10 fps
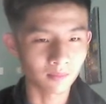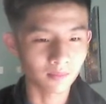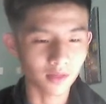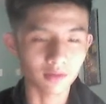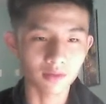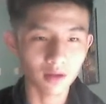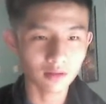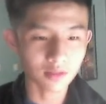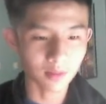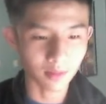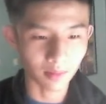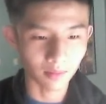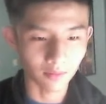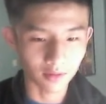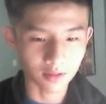yeah, I'll explain the problem
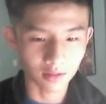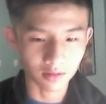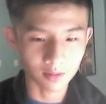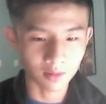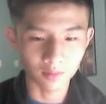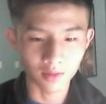first, and I'll explain why